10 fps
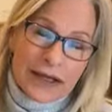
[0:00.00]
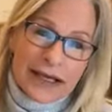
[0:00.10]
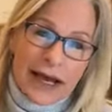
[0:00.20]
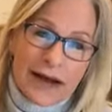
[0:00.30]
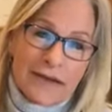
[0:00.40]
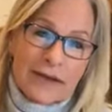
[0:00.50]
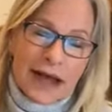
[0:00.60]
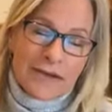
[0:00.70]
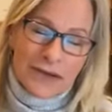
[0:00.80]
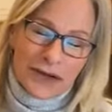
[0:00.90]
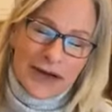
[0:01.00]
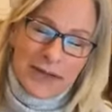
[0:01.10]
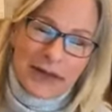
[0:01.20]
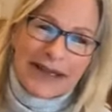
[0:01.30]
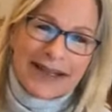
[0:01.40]
PDF, that free
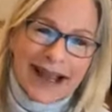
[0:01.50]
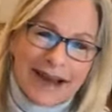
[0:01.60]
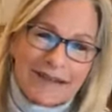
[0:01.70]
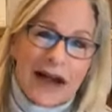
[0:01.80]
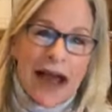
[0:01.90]
PDF.